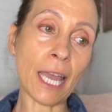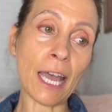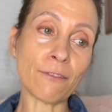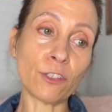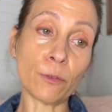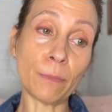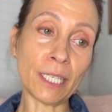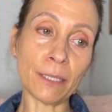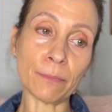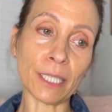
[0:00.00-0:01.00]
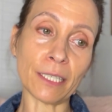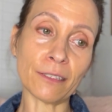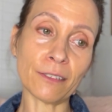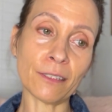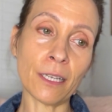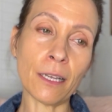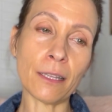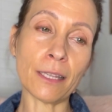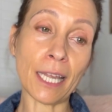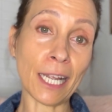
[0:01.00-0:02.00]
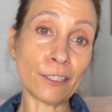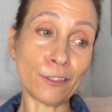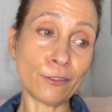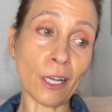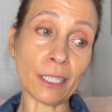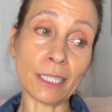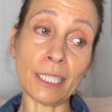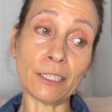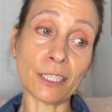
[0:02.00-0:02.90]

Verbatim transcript: have no meeting place that I do not need